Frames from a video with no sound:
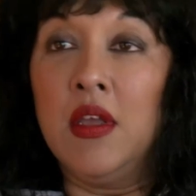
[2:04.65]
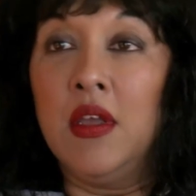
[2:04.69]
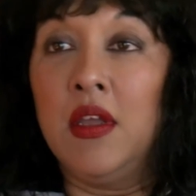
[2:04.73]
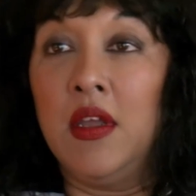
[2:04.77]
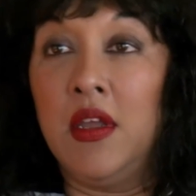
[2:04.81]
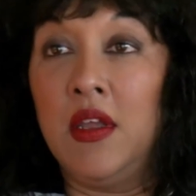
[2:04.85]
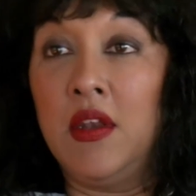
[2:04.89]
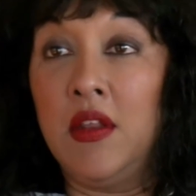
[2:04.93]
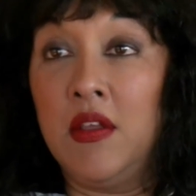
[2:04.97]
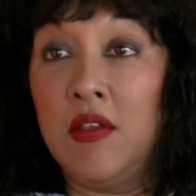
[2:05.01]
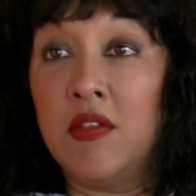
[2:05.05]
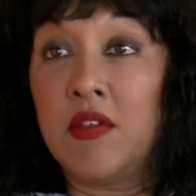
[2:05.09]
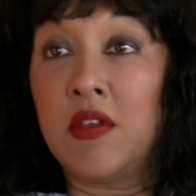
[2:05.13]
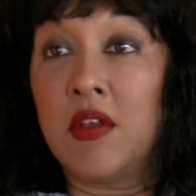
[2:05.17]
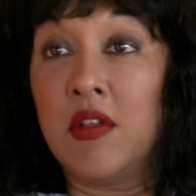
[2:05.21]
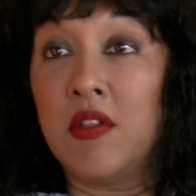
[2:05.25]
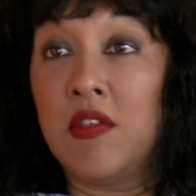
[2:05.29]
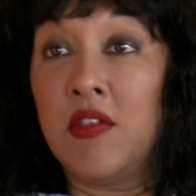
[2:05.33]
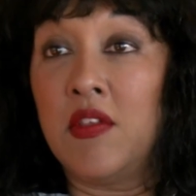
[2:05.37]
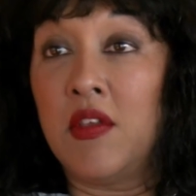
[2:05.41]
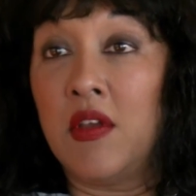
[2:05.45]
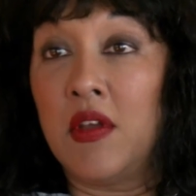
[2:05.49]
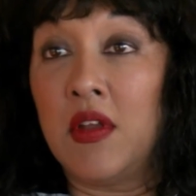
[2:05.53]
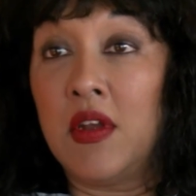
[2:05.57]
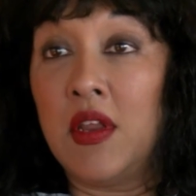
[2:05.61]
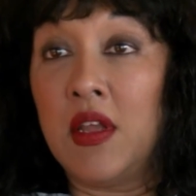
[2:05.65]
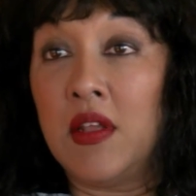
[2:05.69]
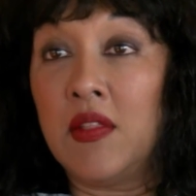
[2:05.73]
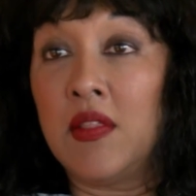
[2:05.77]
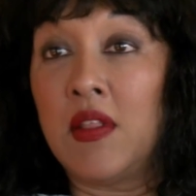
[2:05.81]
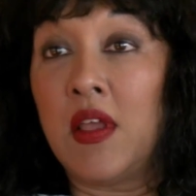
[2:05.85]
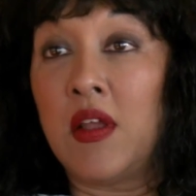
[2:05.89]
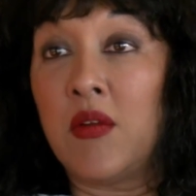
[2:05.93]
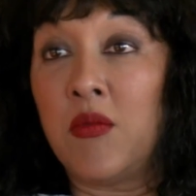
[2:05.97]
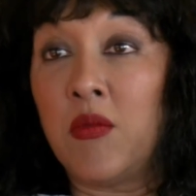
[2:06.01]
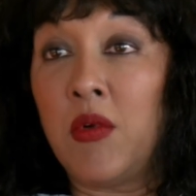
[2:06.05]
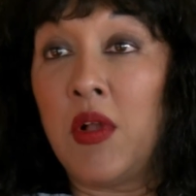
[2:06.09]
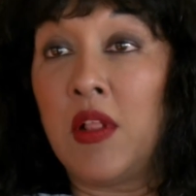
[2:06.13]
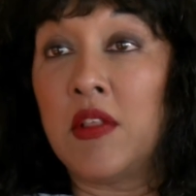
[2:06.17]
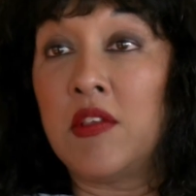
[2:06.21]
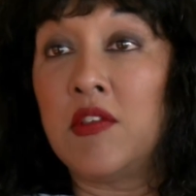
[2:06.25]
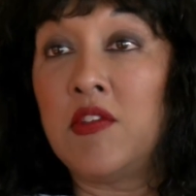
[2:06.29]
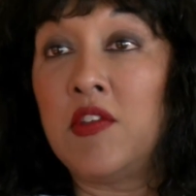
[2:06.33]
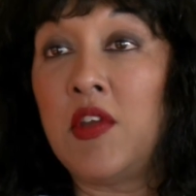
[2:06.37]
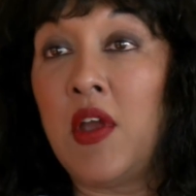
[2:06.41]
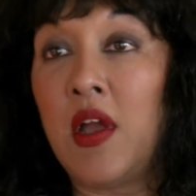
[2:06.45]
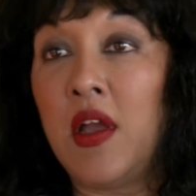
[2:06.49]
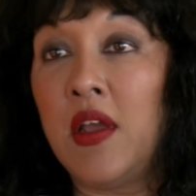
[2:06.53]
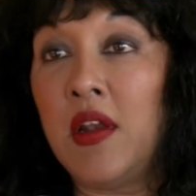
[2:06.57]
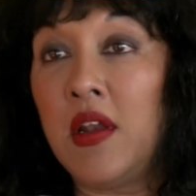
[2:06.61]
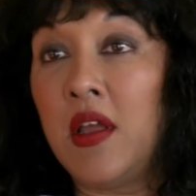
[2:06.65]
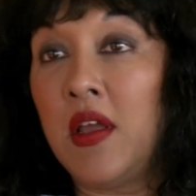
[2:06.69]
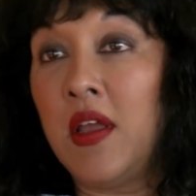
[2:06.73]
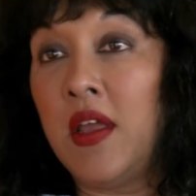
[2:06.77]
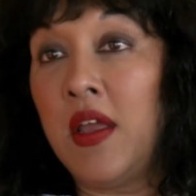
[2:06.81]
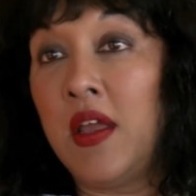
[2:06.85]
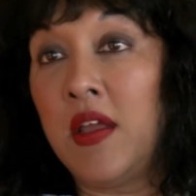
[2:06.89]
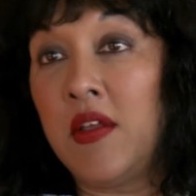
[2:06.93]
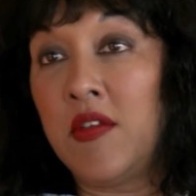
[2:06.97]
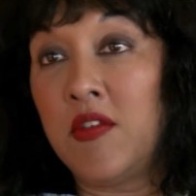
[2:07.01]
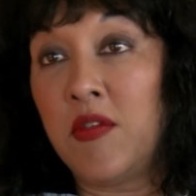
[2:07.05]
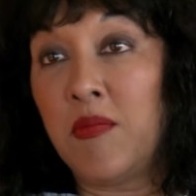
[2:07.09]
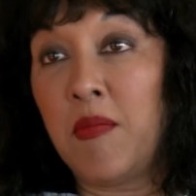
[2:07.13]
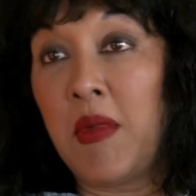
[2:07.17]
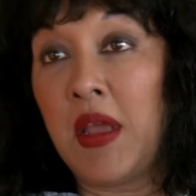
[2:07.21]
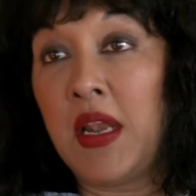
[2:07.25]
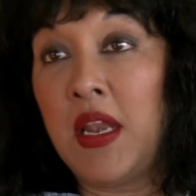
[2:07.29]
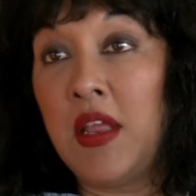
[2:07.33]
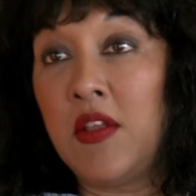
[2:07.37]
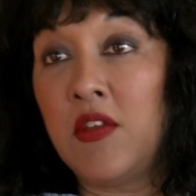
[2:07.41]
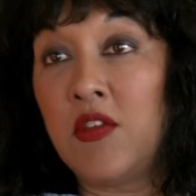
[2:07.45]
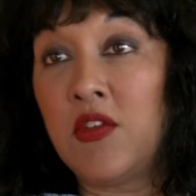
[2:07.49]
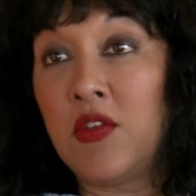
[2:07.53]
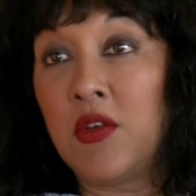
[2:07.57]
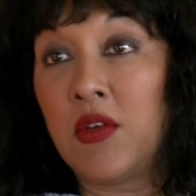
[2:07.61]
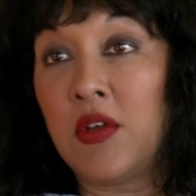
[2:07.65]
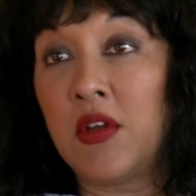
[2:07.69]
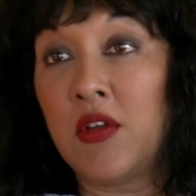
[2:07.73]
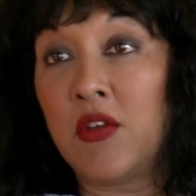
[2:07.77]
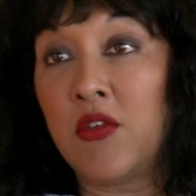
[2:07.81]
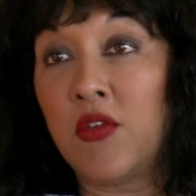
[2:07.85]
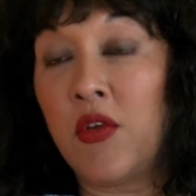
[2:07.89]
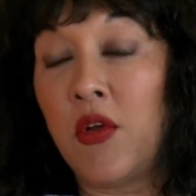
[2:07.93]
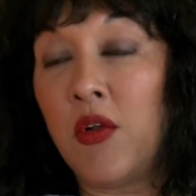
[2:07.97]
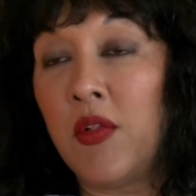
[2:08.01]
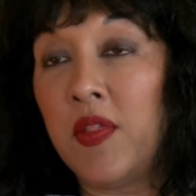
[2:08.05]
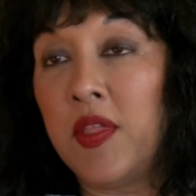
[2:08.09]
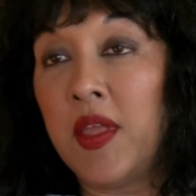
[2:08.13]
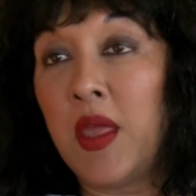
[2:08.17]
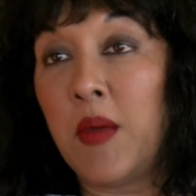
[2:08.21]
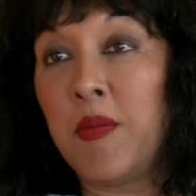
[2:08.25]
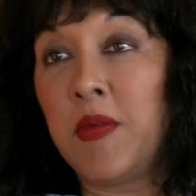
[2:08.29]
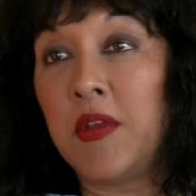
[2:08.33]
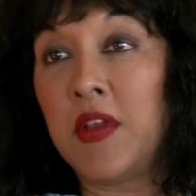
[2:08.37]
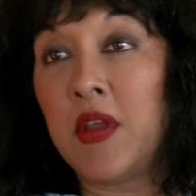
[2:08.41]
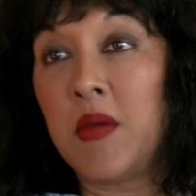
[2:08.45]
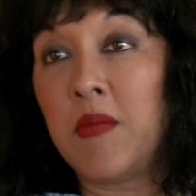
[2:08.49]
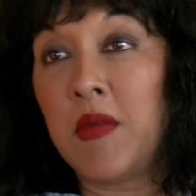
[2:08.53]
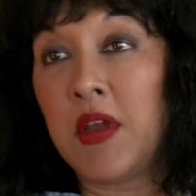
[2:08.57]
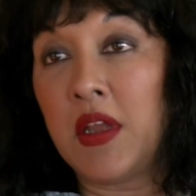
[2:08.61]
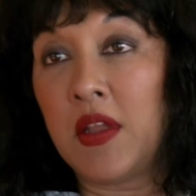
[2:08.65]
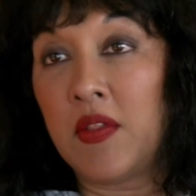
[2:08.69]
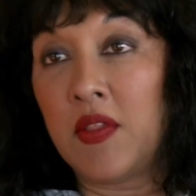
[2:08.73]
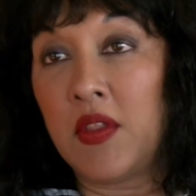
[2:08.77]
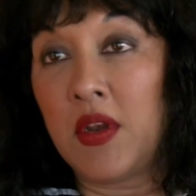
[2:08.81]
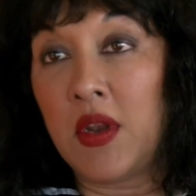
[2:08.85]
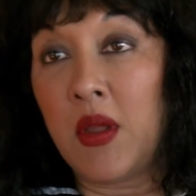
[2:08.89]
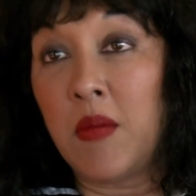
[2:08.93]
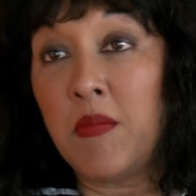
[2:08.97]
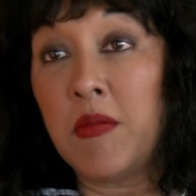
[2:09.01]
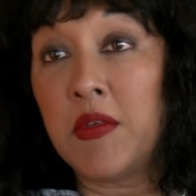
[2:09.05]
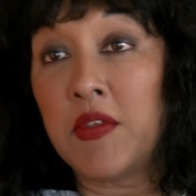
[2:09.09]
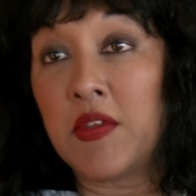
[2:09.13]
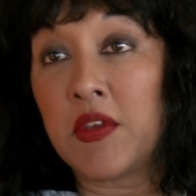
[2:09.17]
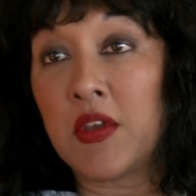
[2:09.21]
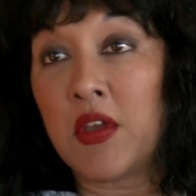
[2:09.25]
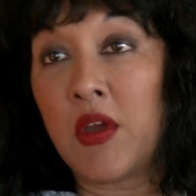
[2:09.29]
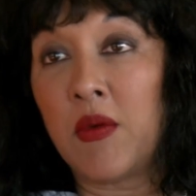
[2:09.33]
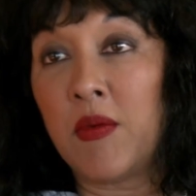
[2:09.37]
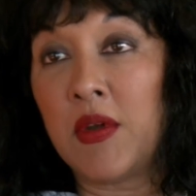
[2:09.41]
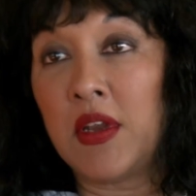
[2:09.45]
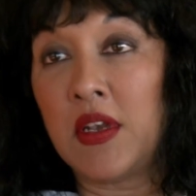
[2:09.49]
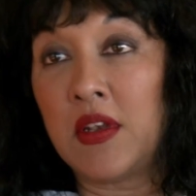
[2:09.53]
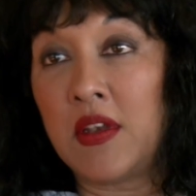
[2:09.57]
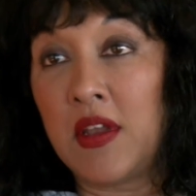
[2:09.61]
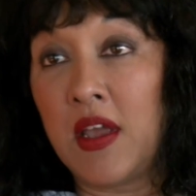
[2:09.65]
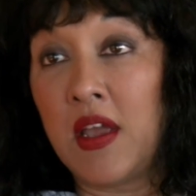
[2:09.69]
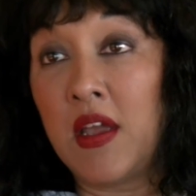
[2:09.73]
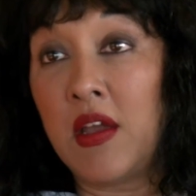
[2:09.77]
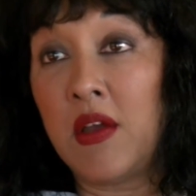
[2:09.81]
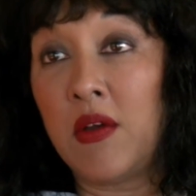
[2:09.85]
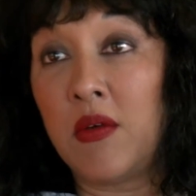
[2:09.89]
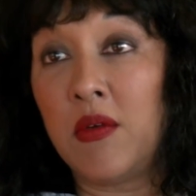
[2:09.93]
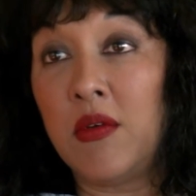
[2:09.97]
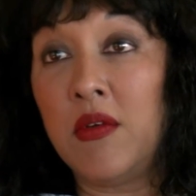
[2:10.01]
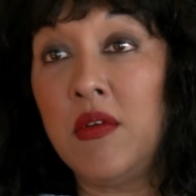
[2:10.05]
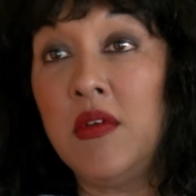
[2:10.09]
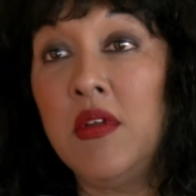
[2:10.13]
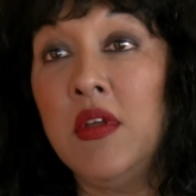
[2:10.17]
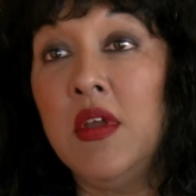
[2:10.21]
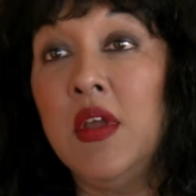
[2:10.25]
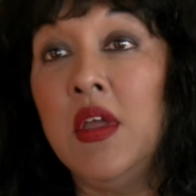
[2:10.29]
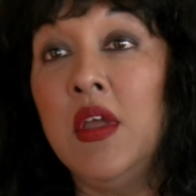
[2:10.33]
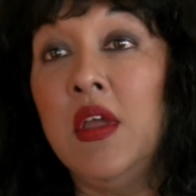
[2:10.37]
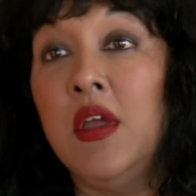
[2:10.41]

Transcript: It is concerning that whilst China has managed to control the epidemic and the numbers are going down,